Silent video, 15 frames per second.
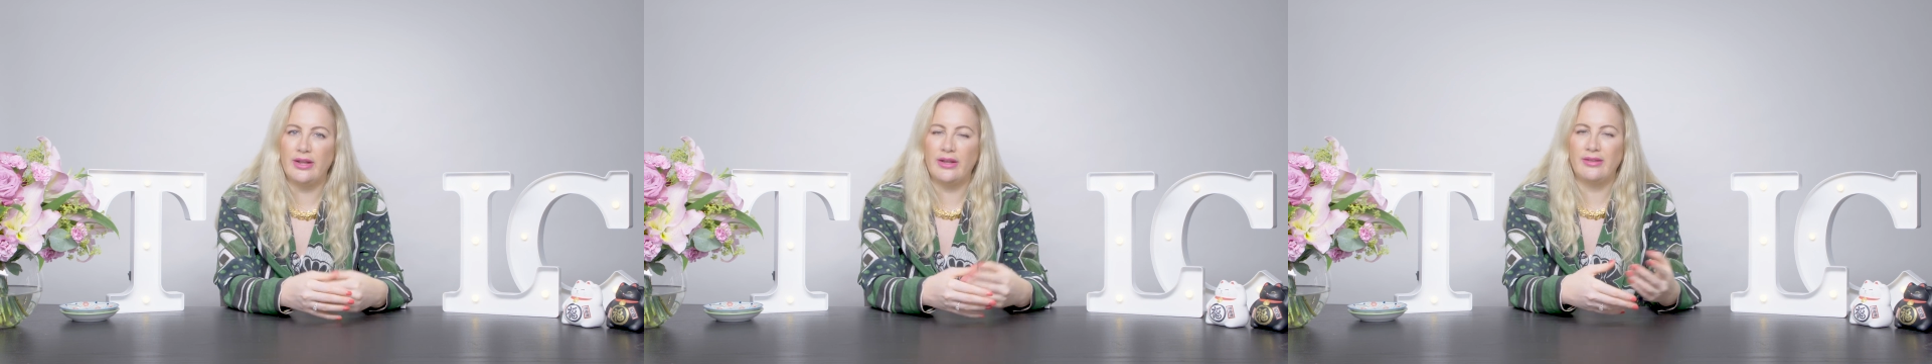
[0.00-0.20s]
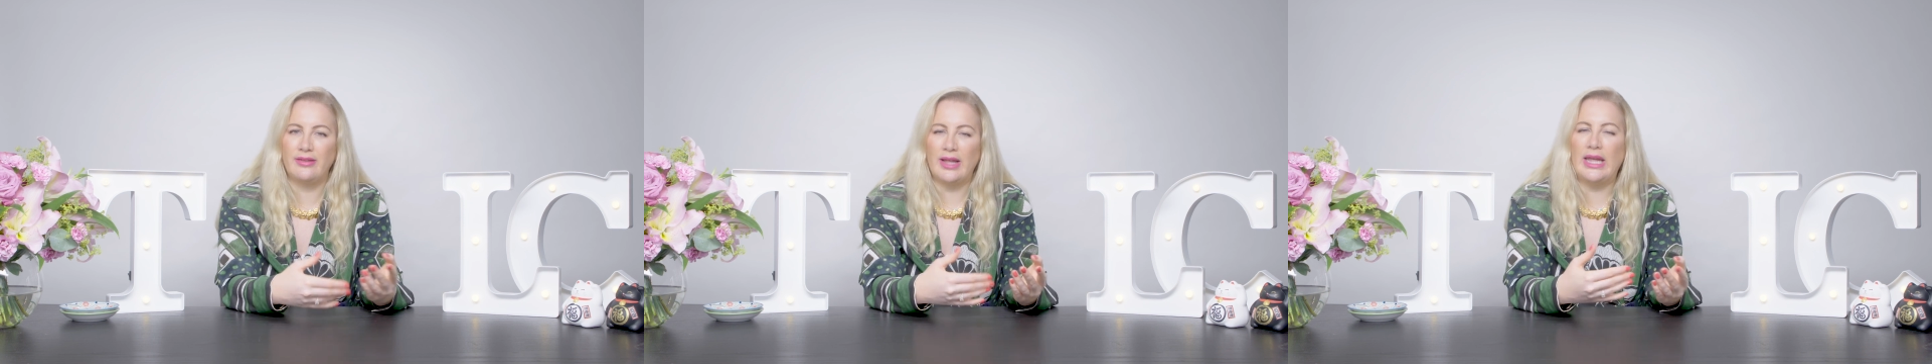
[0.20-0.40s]

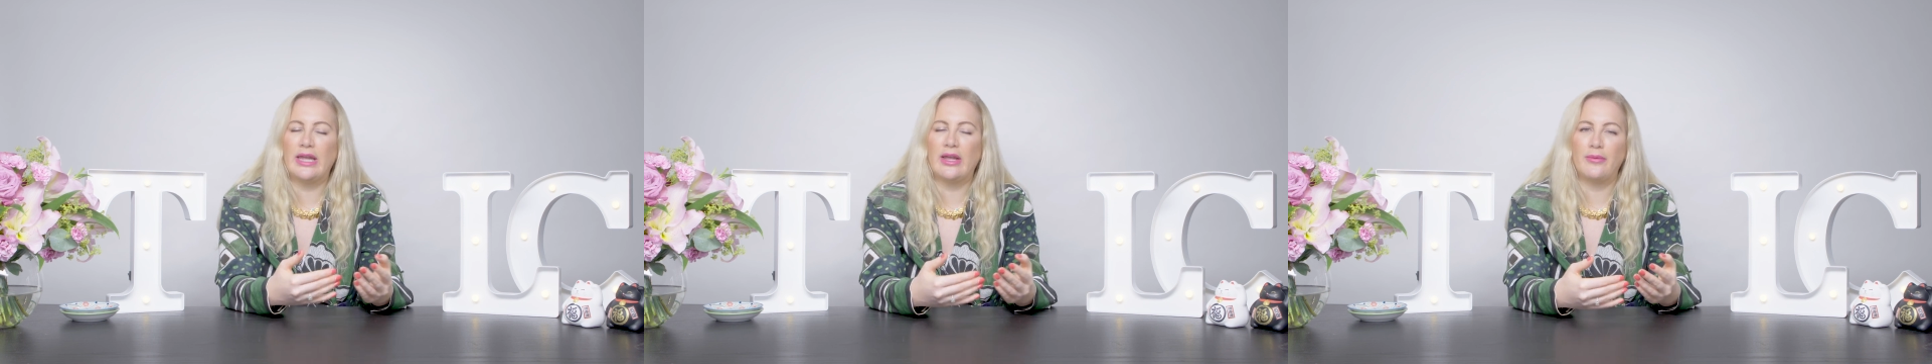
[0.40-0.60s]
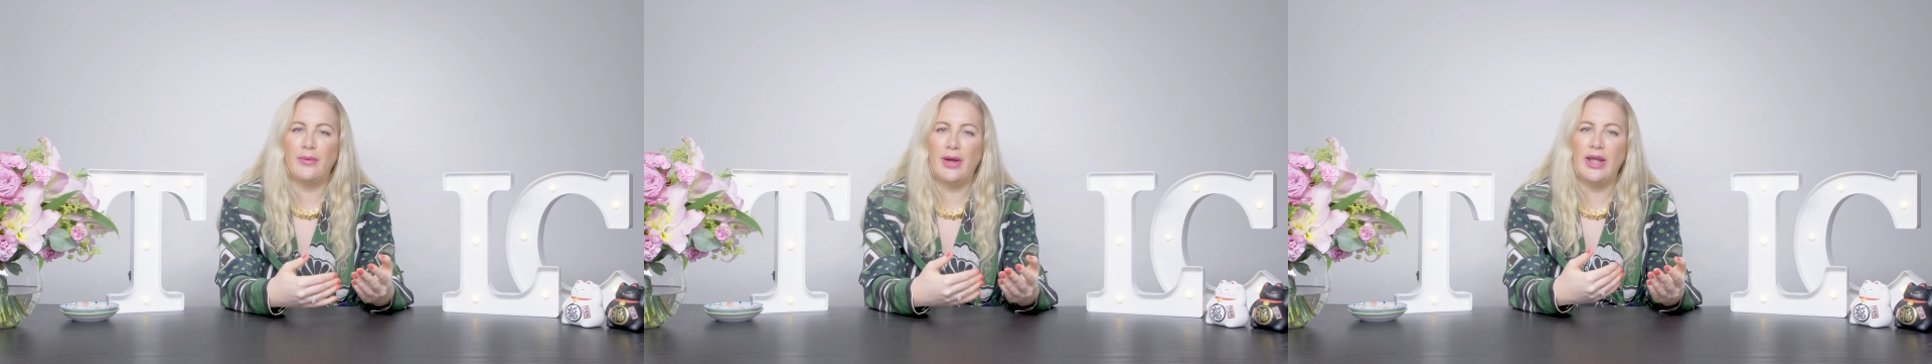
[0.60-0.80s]
and
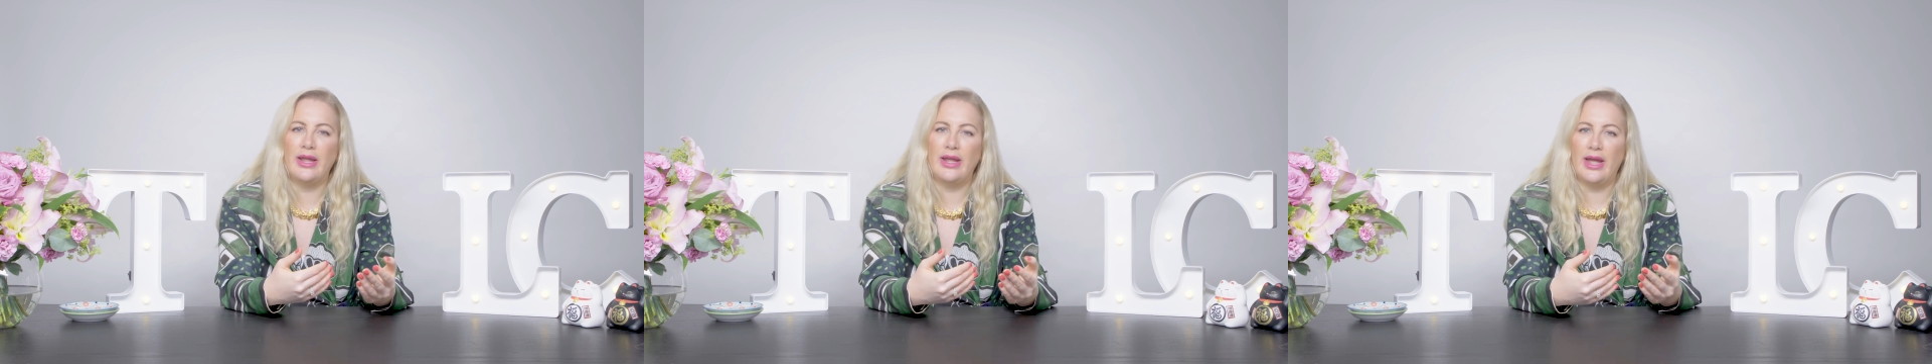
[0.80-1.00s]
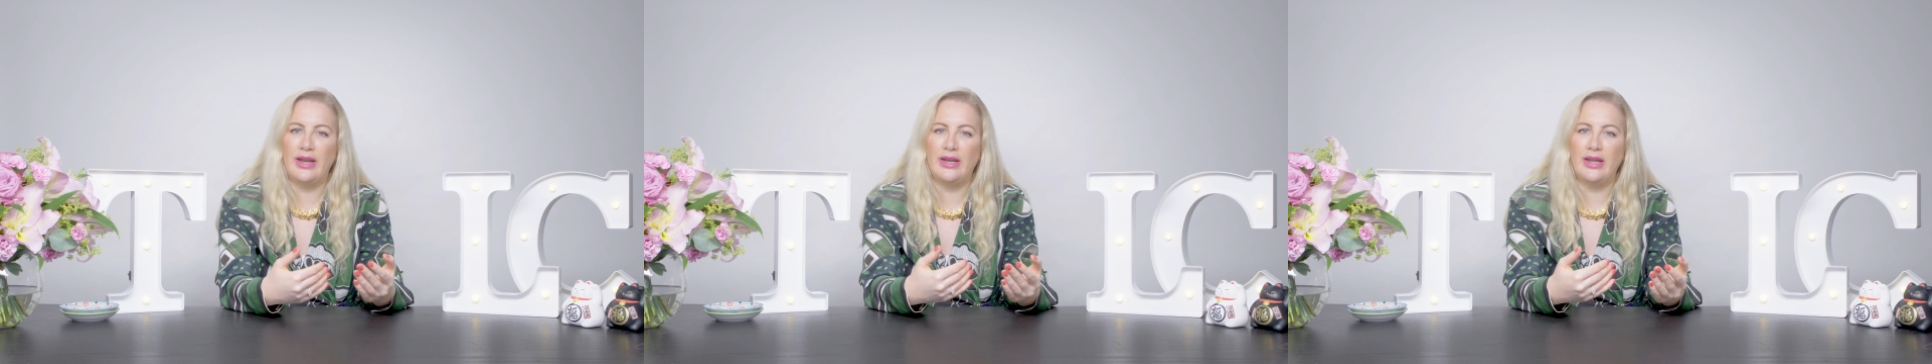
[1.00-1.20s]
take
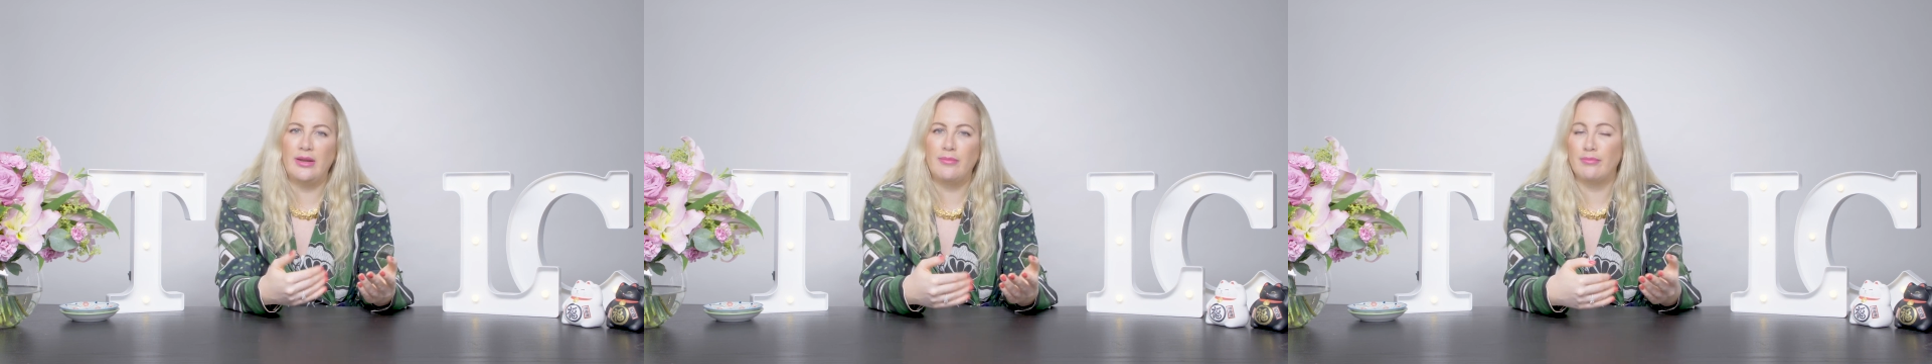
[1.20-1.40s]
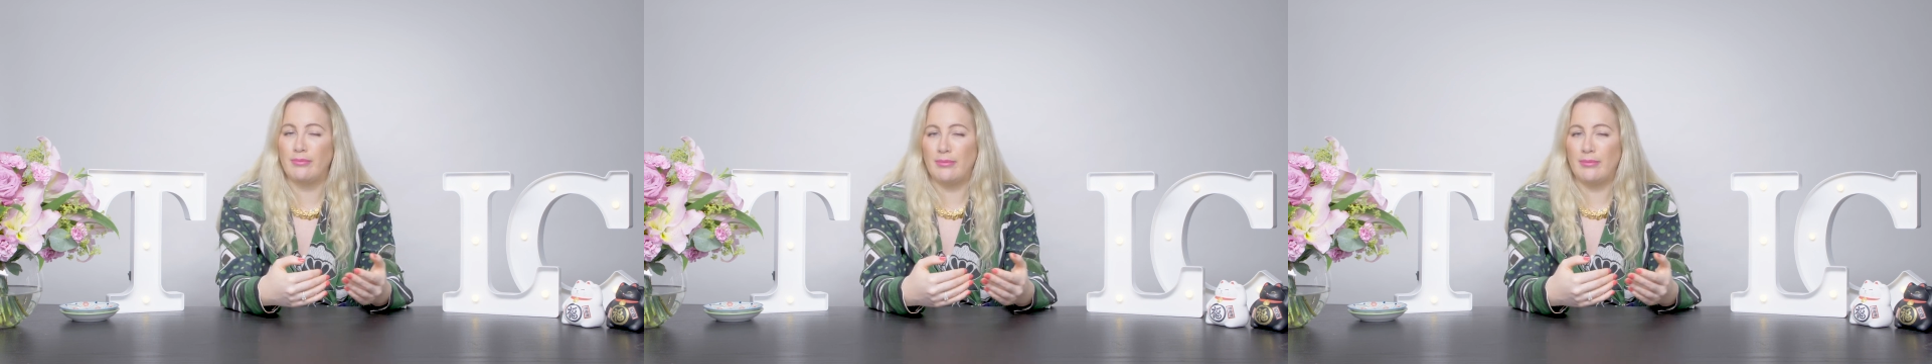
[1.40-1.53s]
away any